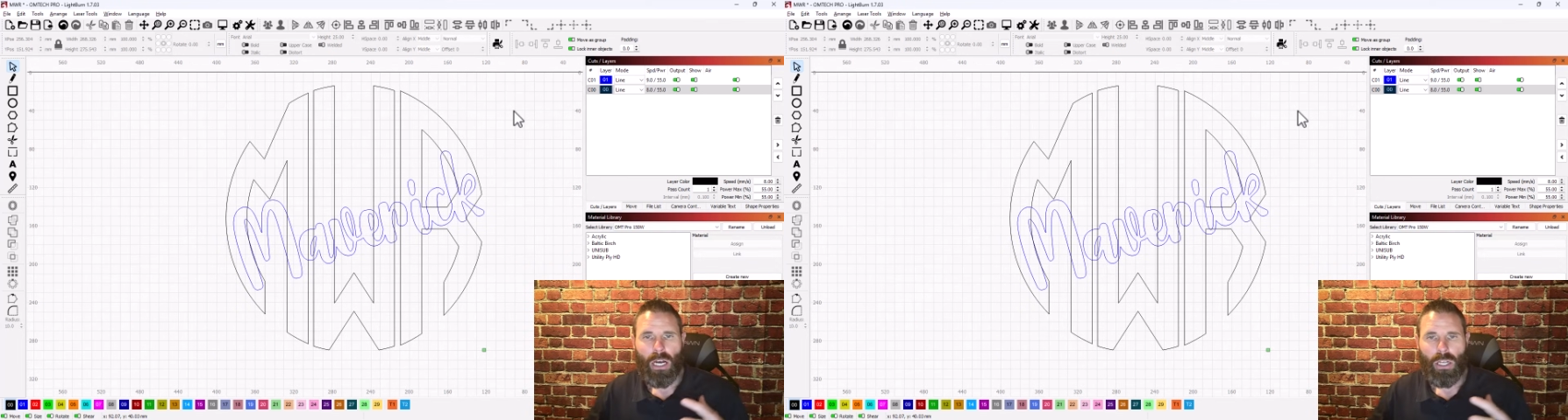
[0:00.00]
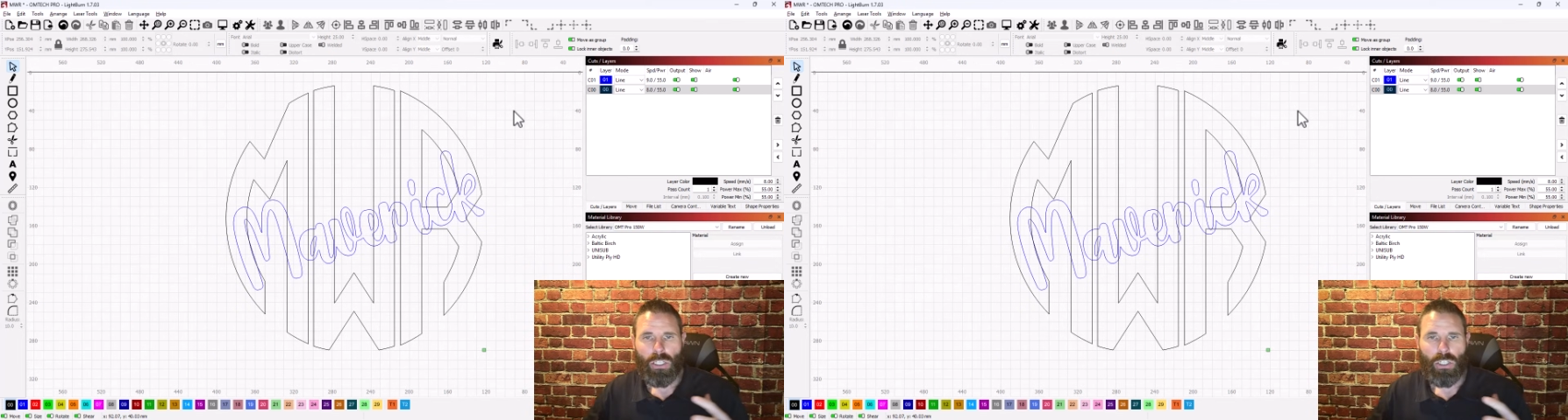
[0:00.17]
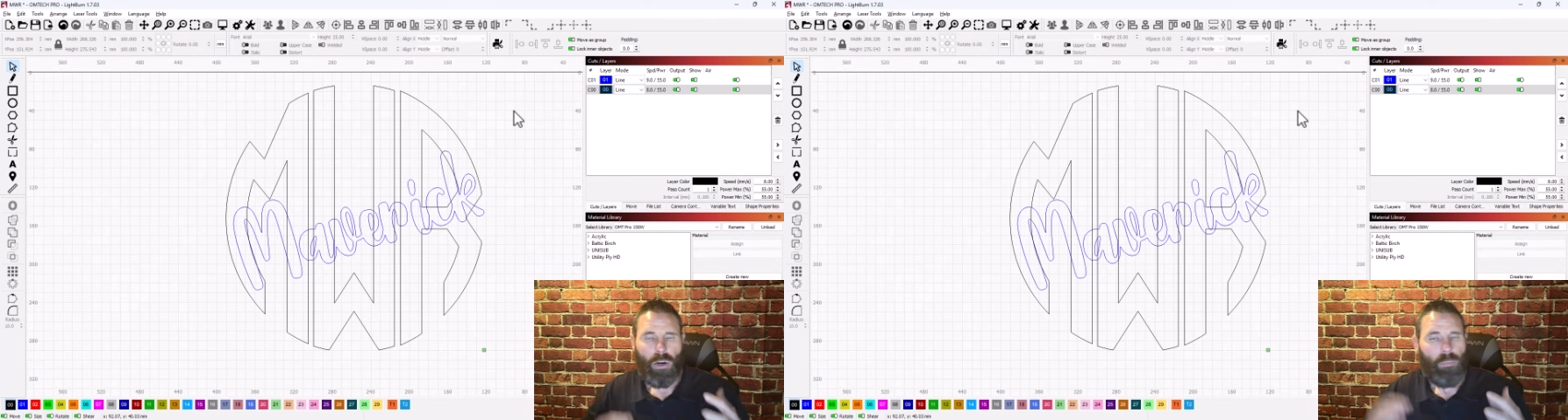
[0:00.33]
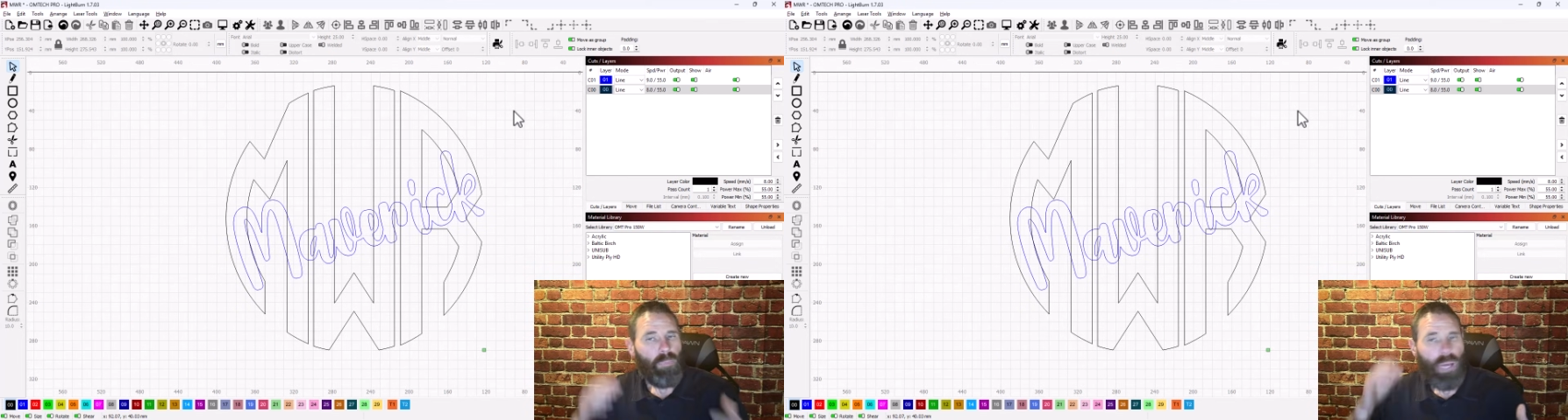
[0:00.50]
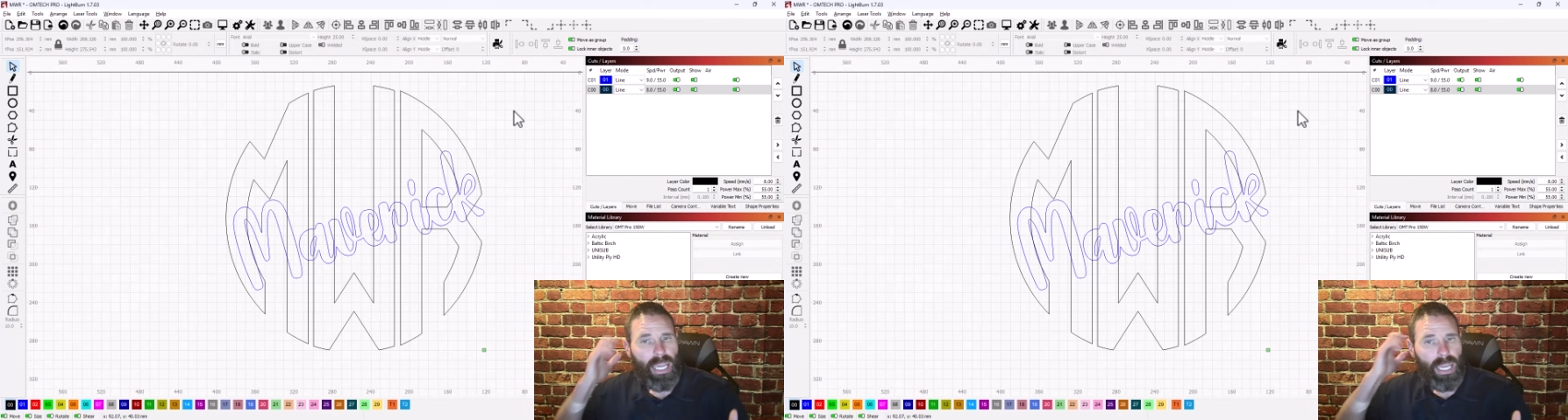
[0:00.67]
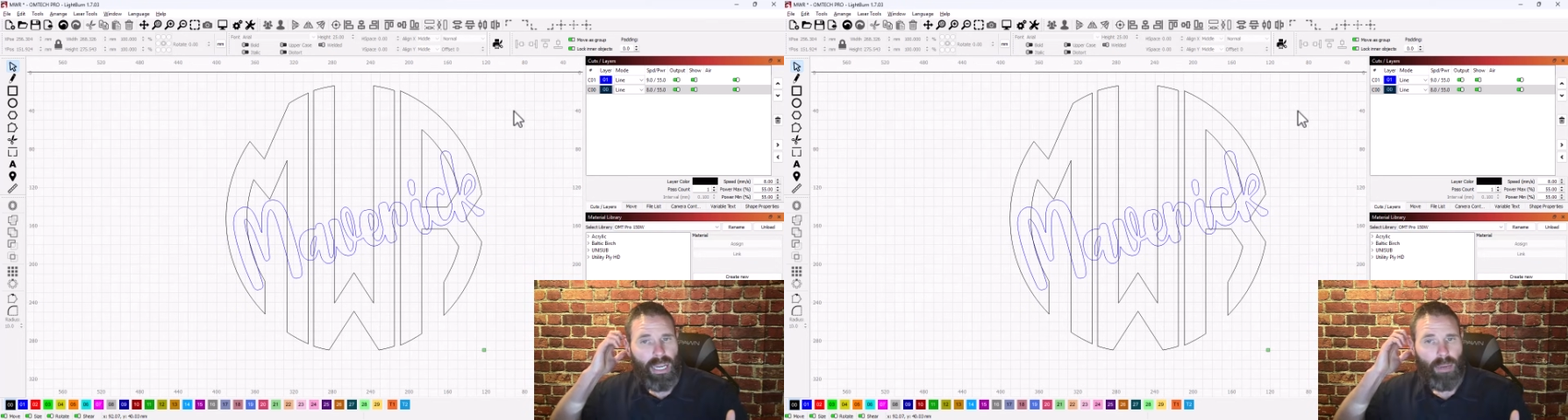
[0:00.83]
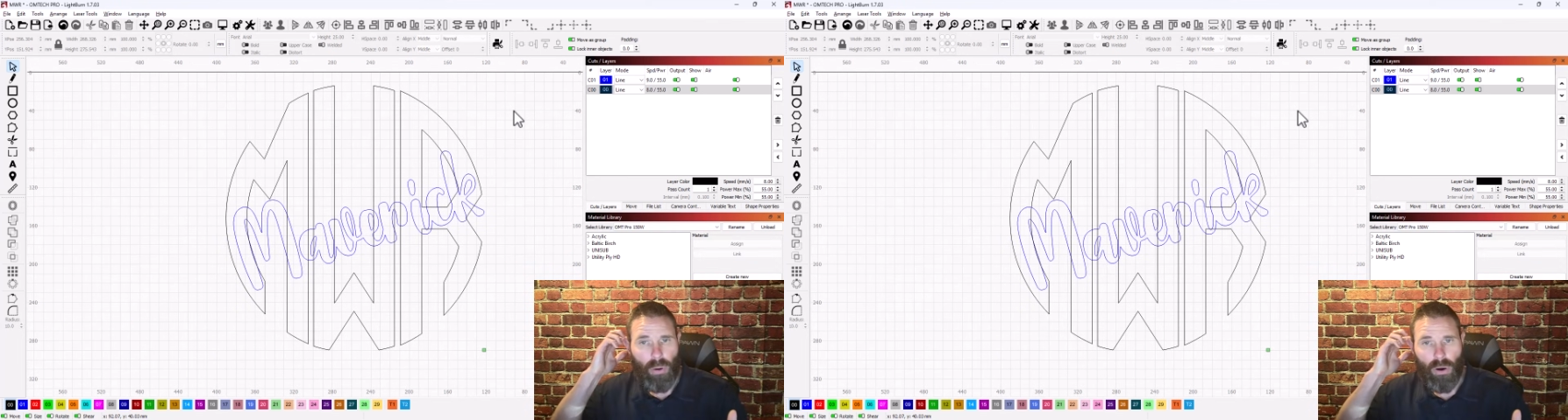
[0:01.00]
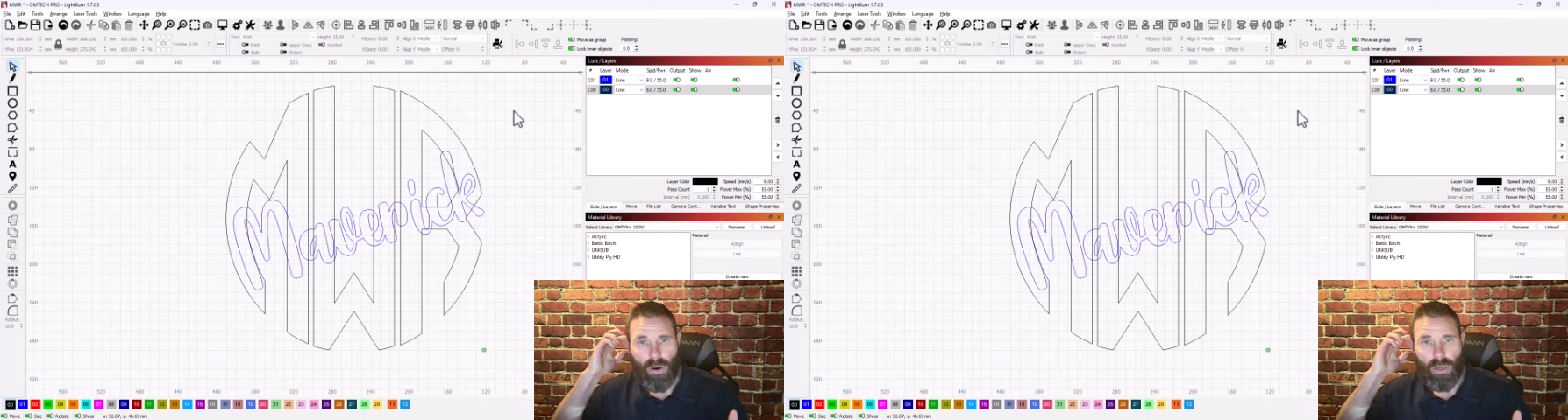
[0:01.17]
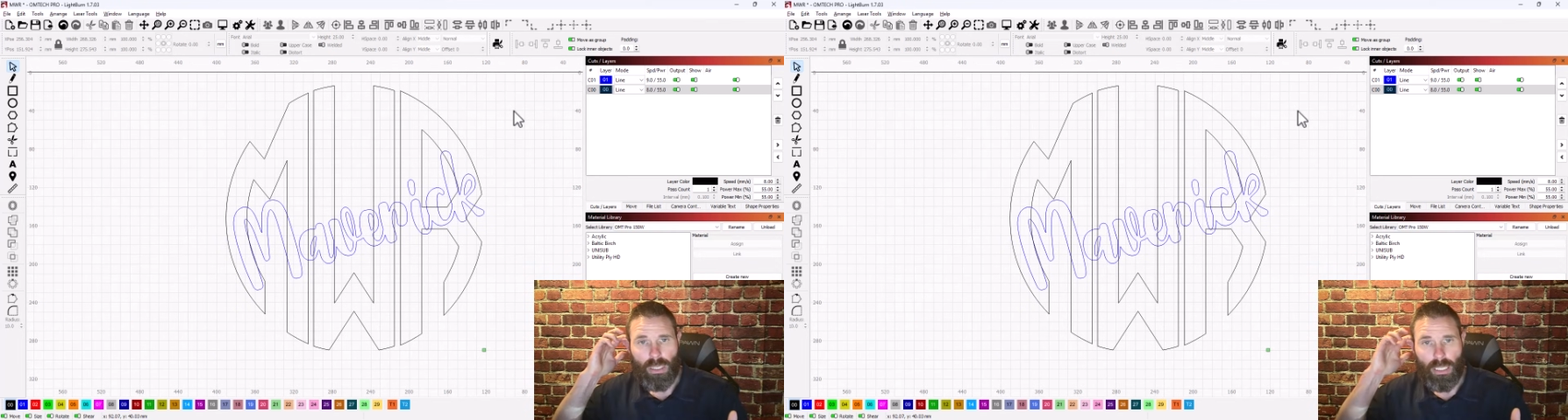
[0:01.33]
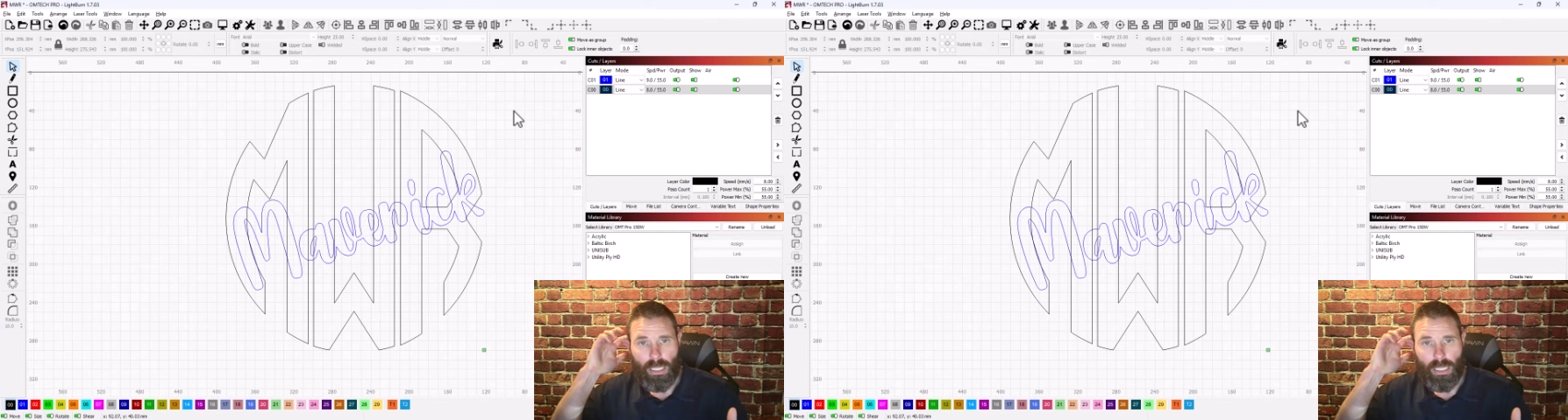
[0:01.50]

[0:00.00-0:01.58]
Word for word: I'll start picking apart